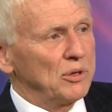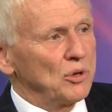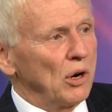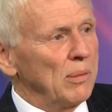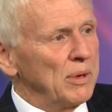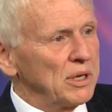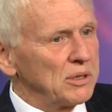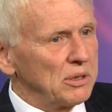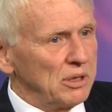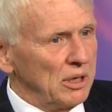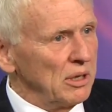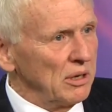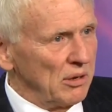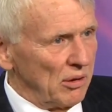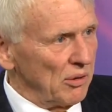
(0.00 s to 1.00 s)
Yes. The Germans
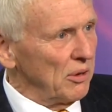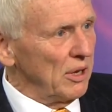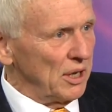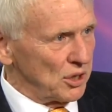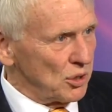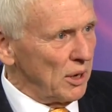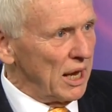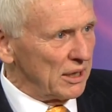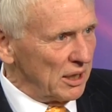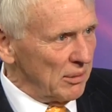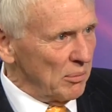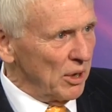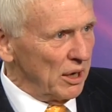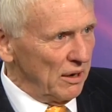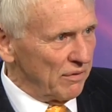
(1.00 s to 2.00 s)
didn't, although they
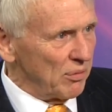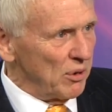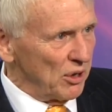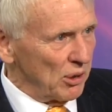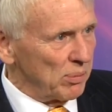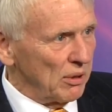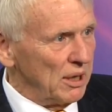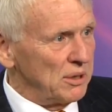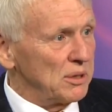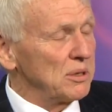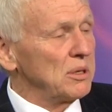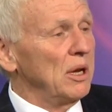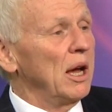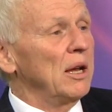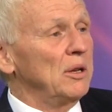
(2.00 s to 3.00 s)
extracted money from other
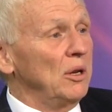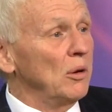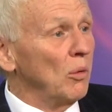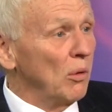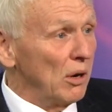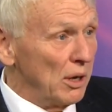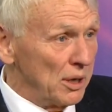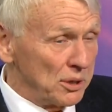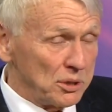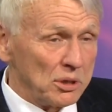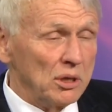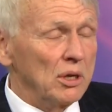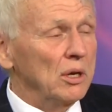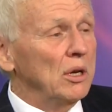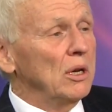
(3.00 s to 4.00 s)
places, the idea
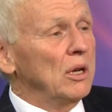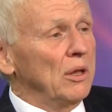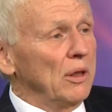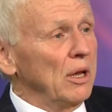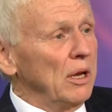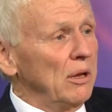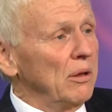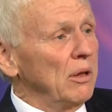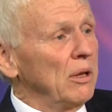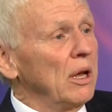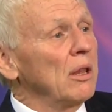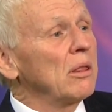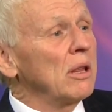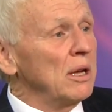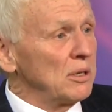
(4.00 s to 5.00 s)
was they
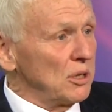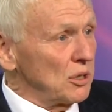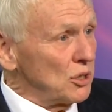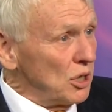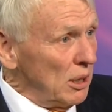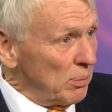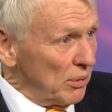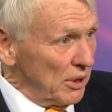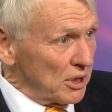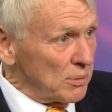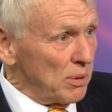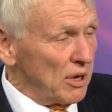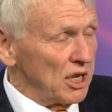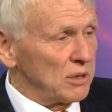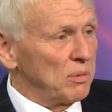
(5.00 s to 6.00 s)
get things as cheaply
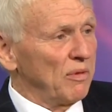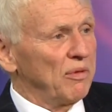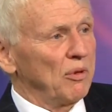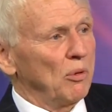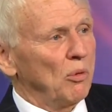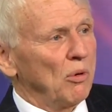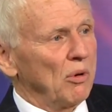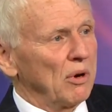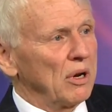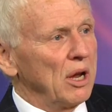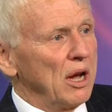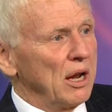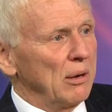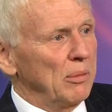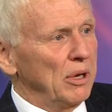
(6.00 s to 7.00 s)
as possible for the war
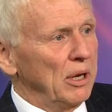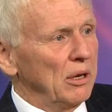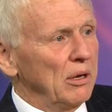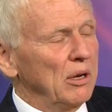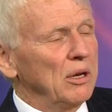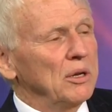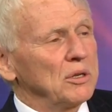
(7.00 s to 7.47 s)
economy.